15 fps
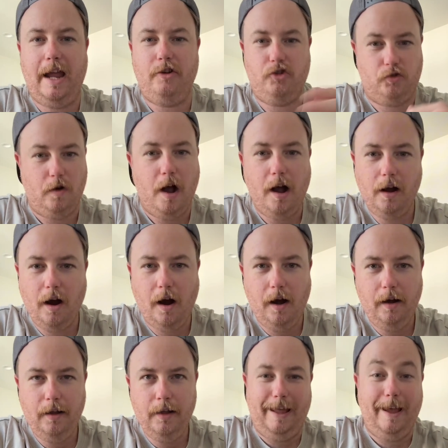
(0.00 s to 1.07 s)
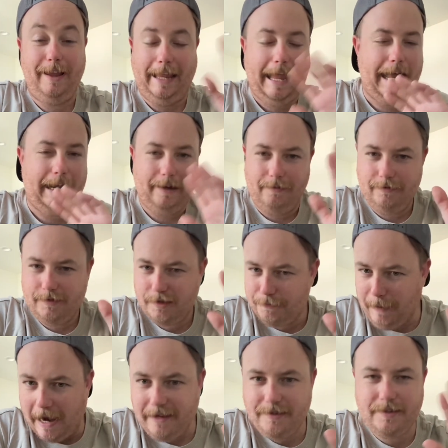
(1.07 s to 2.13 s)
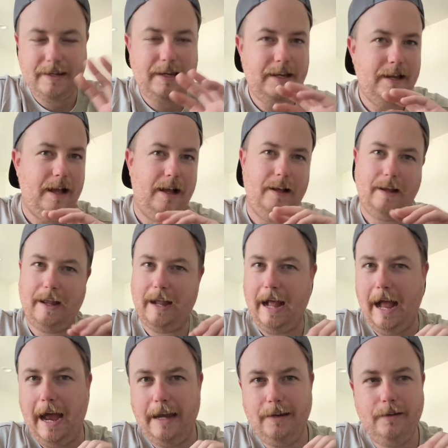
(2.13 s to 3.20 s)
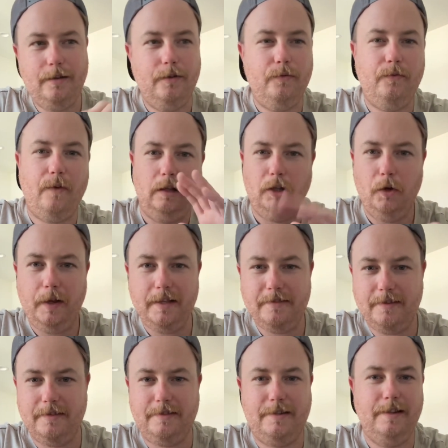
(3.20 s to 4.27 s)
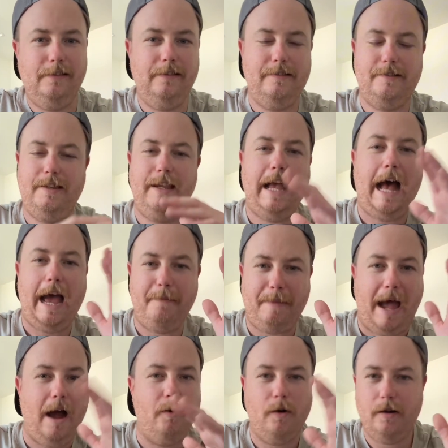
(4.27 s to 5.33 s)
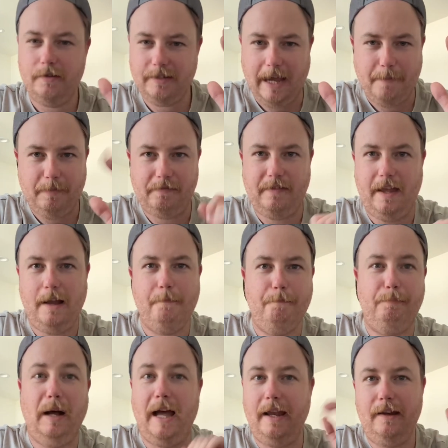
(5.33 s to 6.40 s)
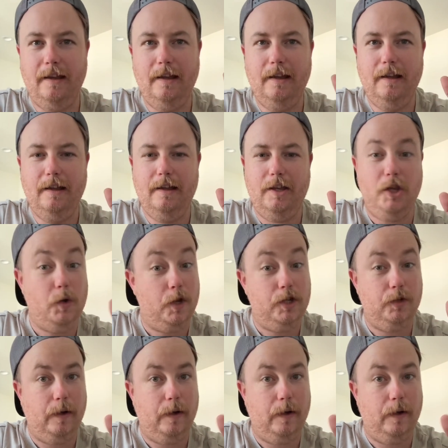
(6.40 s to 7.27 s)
and draw a card. Again, spicy, kind of low consistency, high powered type of thing, but you can do